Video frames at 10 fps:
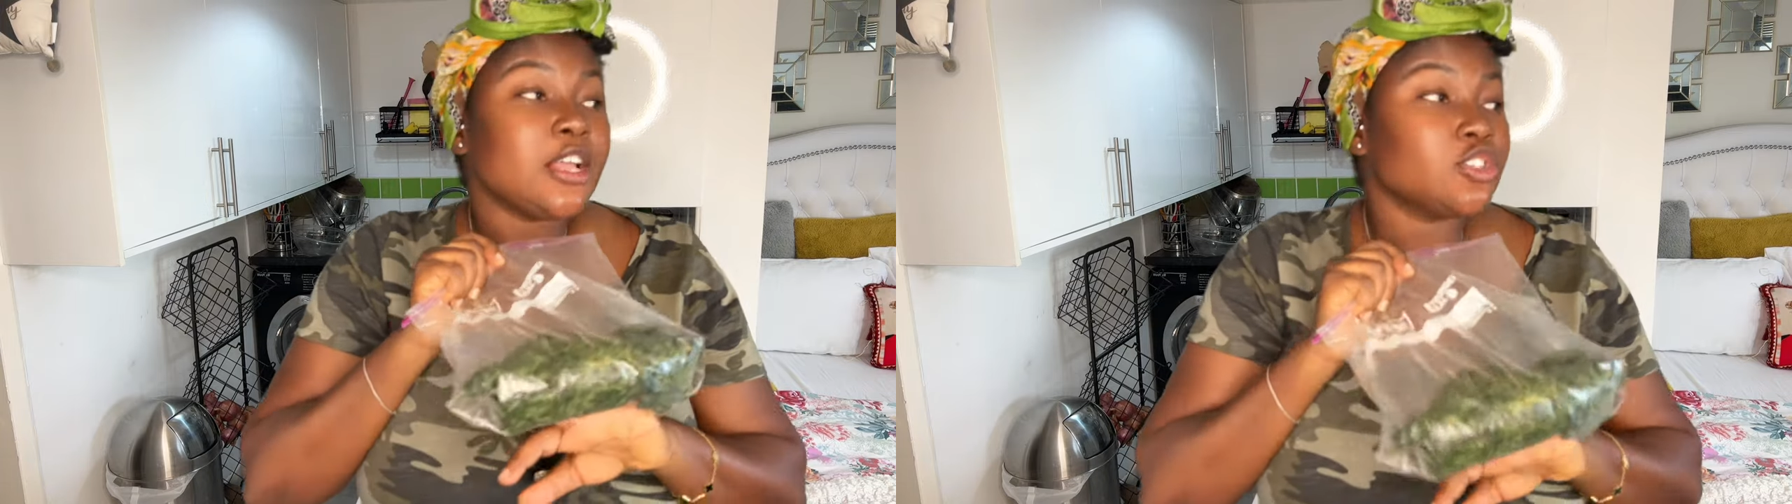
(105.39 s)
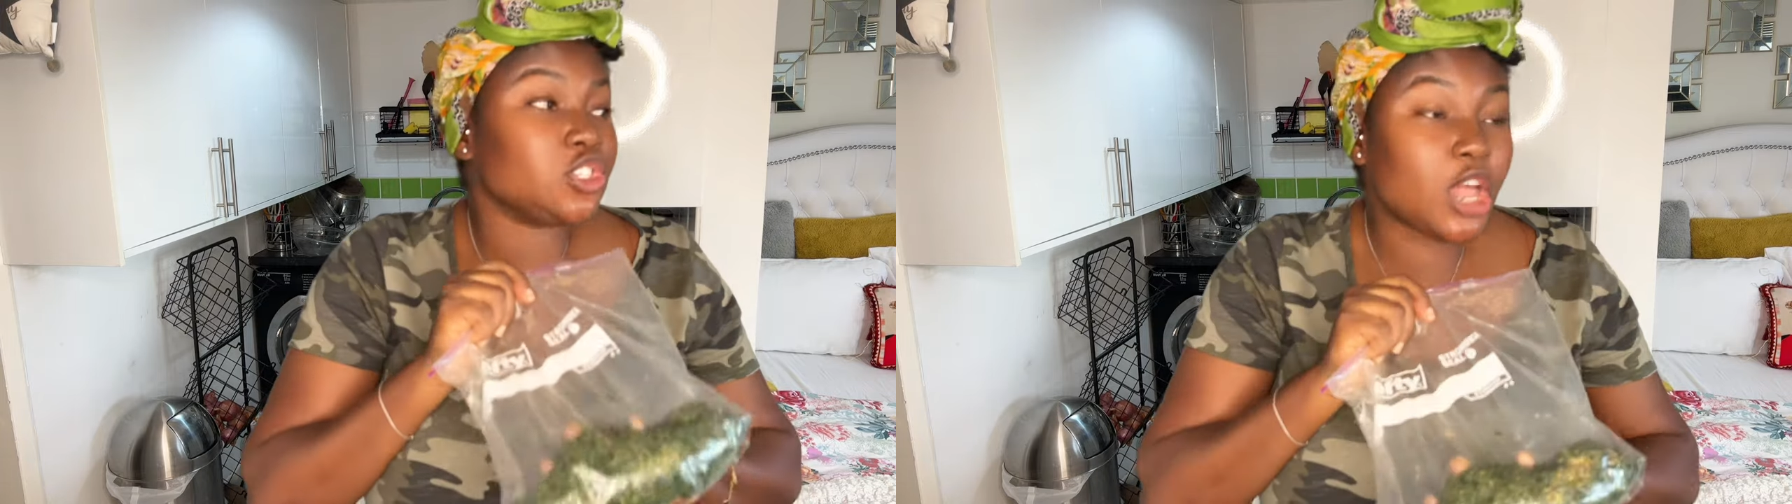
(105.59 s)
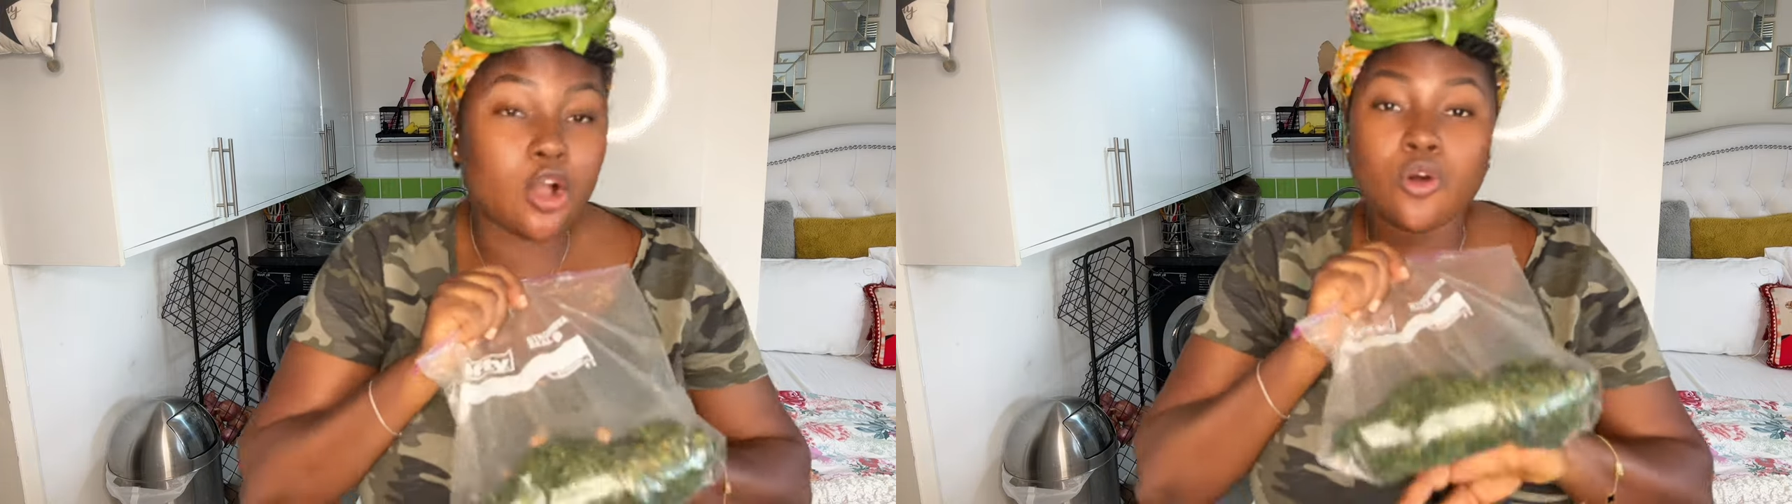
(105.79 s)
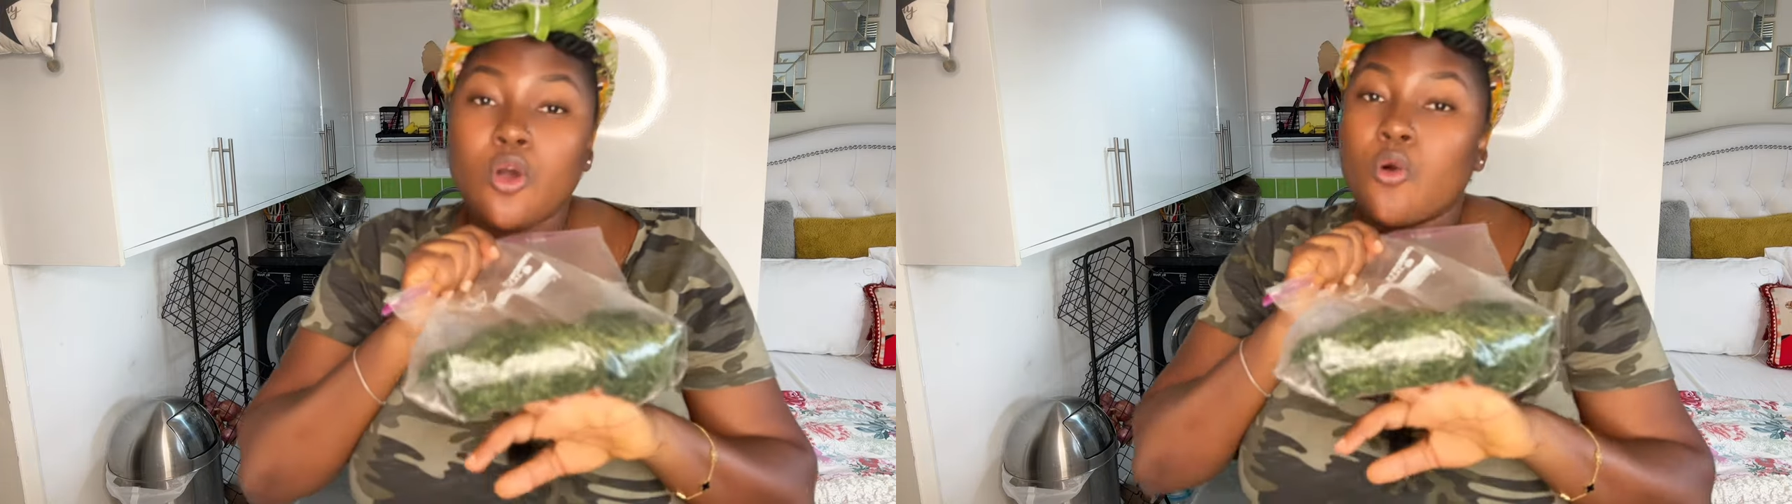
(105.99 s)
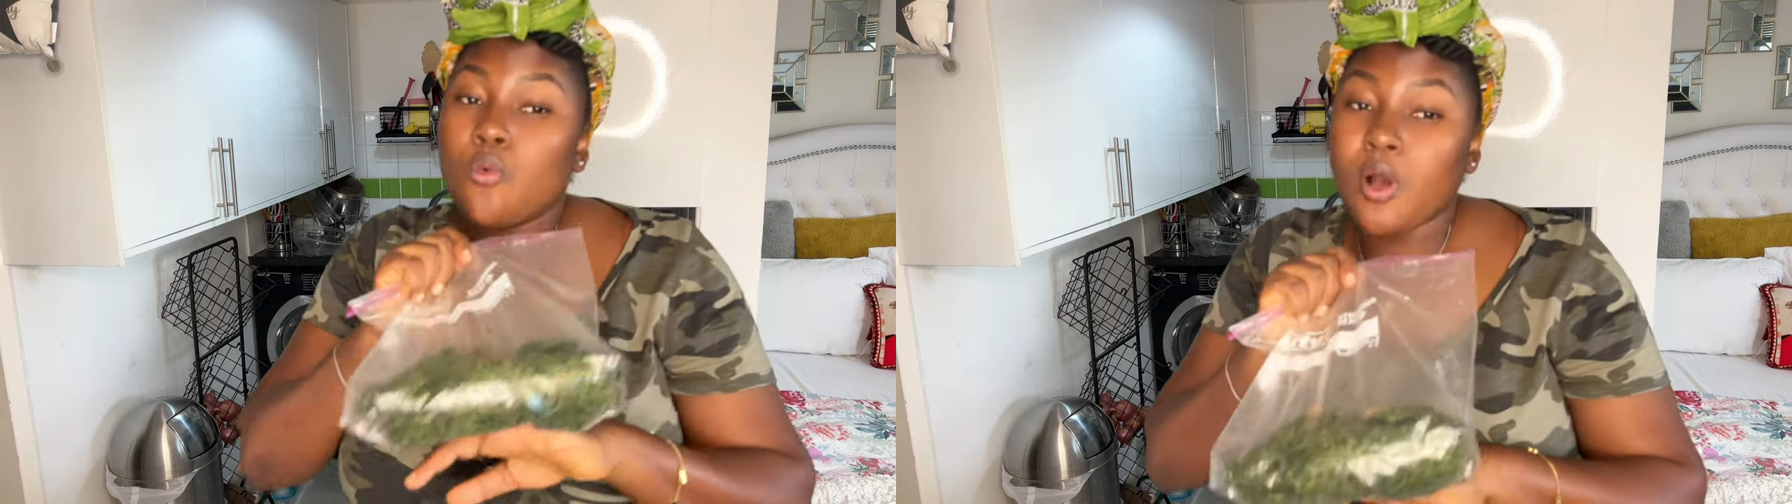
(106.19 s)
So
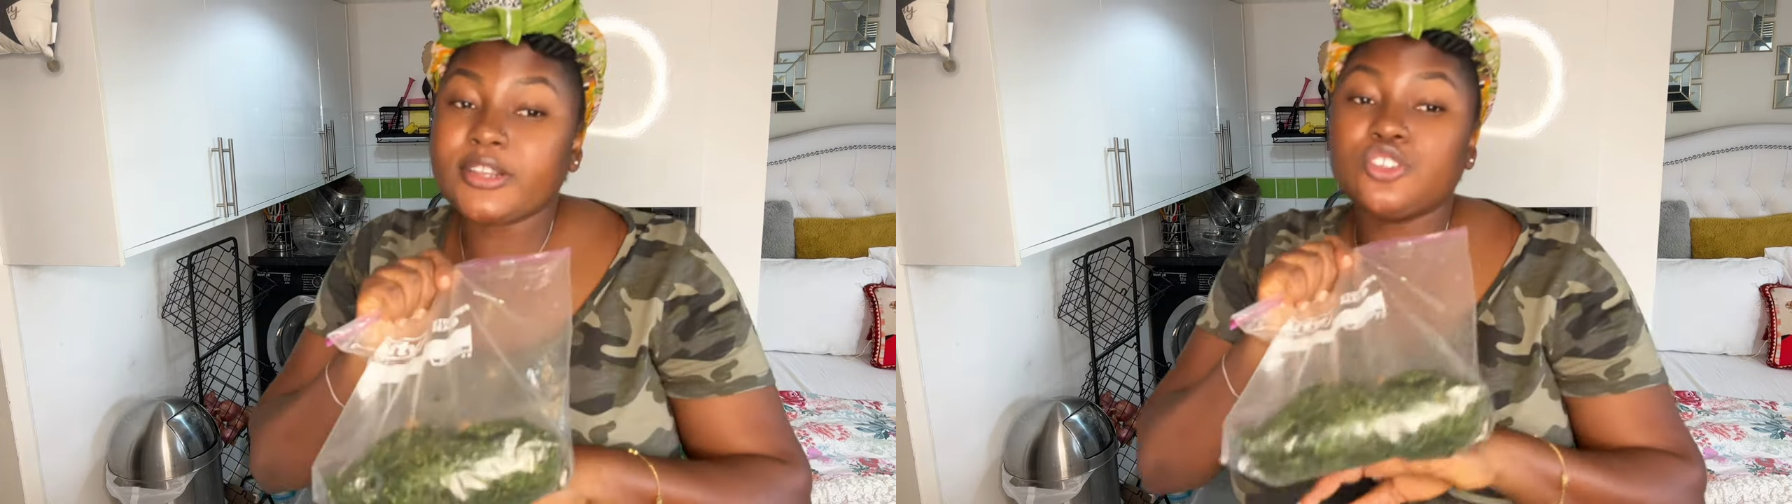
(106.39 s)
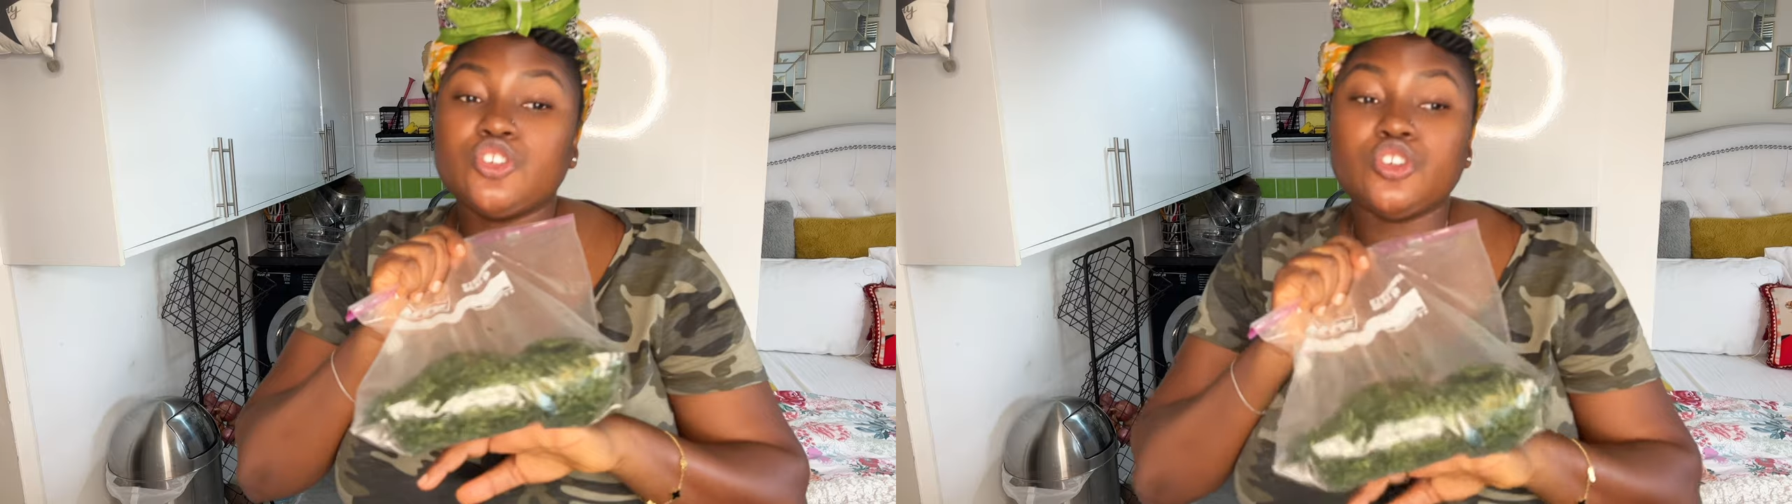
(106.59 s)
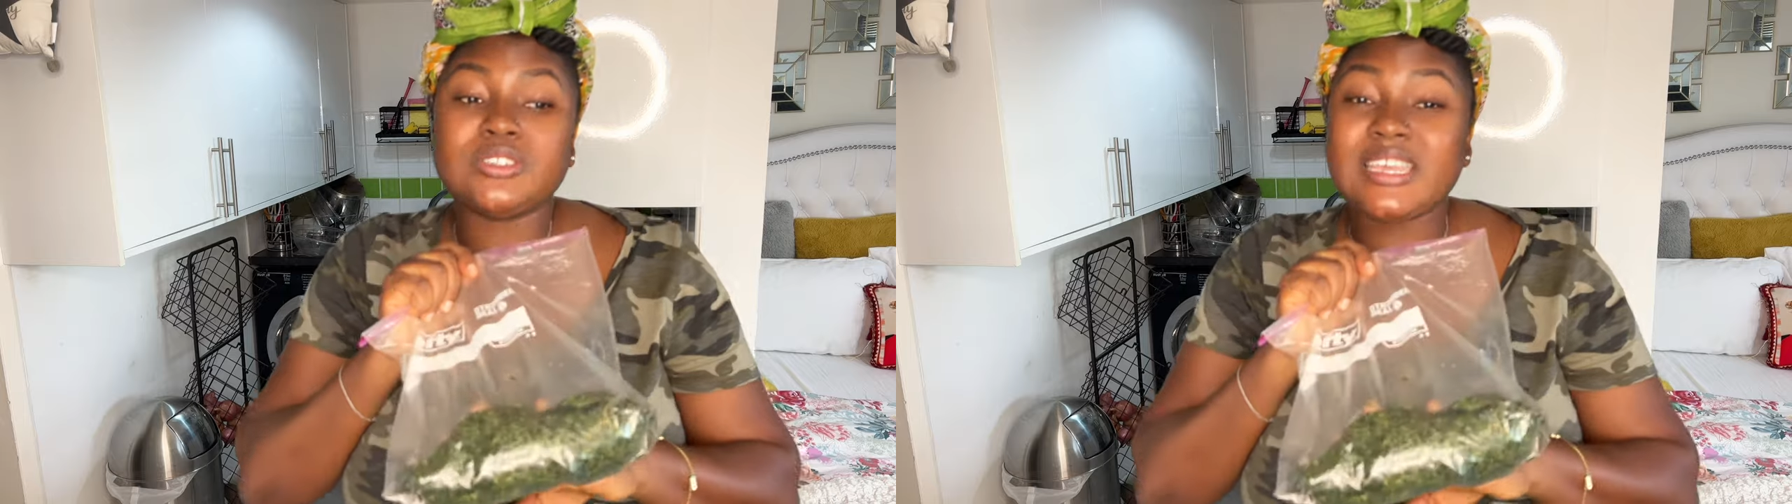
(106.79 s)
once you